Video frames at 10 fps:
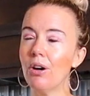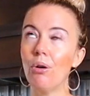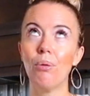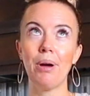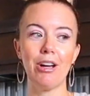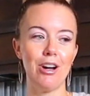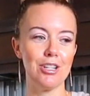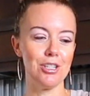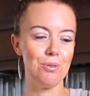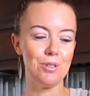Oh my gosh,
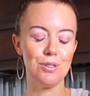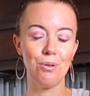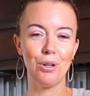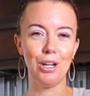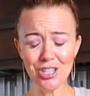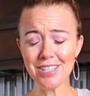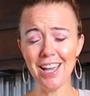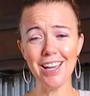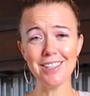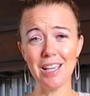it was so good. Just
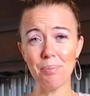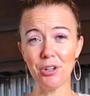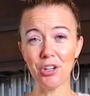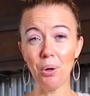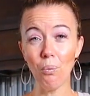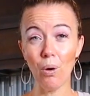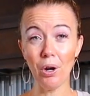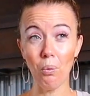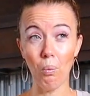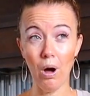a heads up, you're gonna
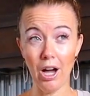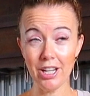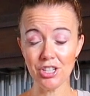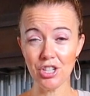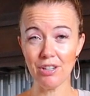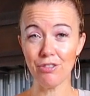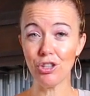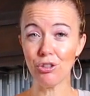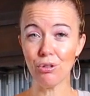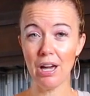wanna watch if
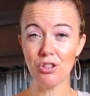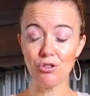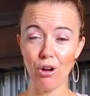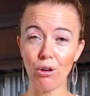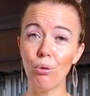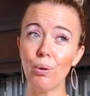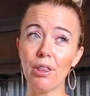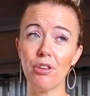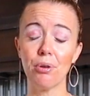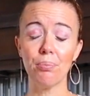you struggle
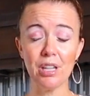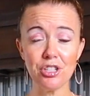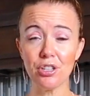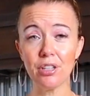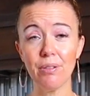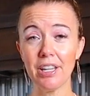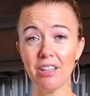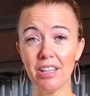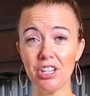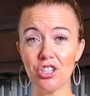with your blood sugar
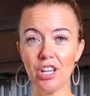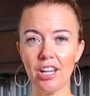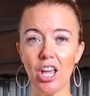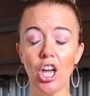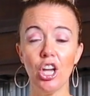regulation.